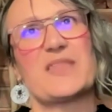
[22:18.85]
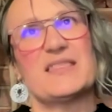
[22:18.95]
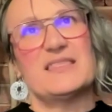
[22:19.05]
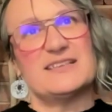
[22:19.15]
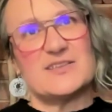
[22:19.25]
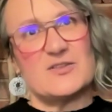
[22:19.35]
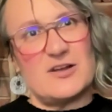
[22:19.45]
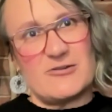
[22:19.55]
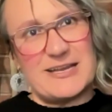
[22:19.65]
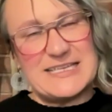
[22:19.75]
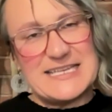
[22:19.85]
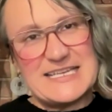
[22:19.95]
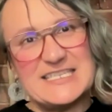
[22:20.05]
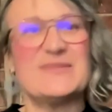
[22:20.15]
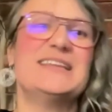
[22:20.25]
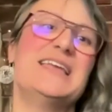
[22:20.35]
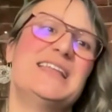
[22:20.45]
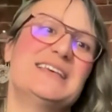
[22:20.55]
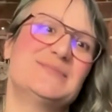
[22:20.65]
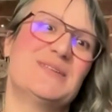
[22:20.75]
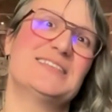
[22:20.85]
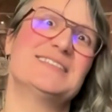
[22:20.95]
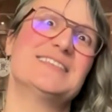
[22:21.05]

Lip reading: the solar orientation we need, as well as